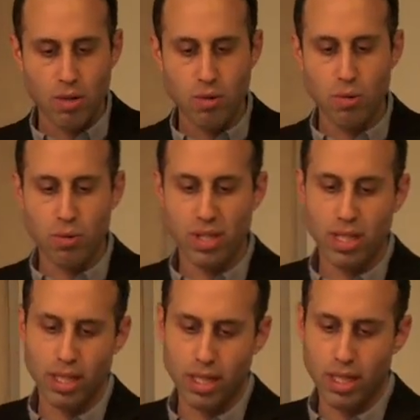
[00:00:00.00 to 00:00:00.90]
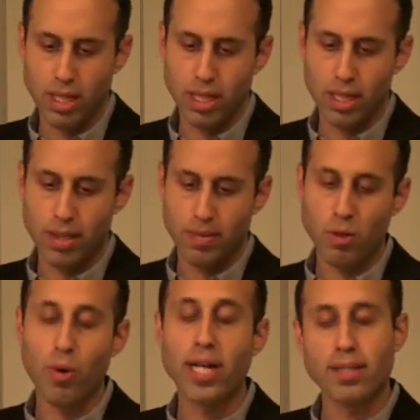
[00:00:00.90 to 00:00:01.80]
who's the
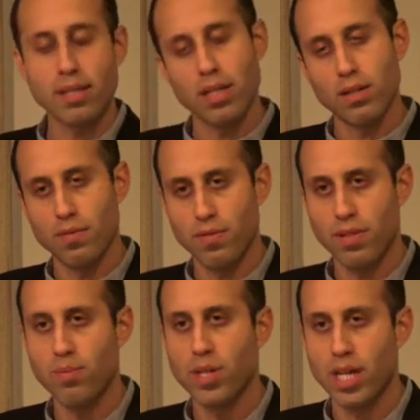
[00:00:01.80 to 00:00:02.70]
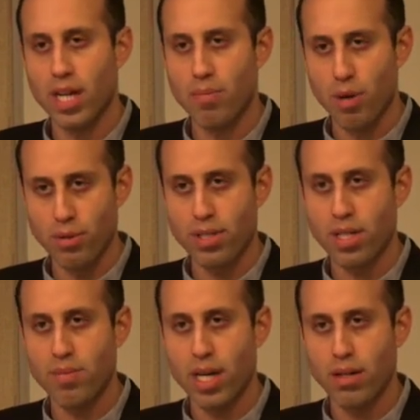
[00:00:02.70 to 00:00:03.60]
grandson of someone I
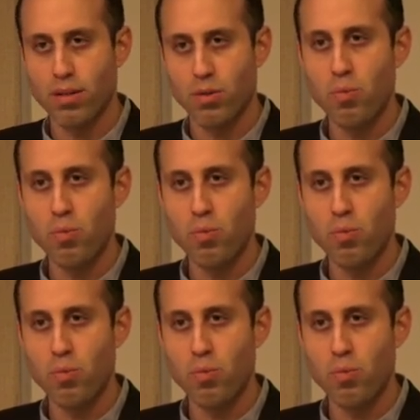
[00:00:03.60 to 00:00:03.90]
posted about,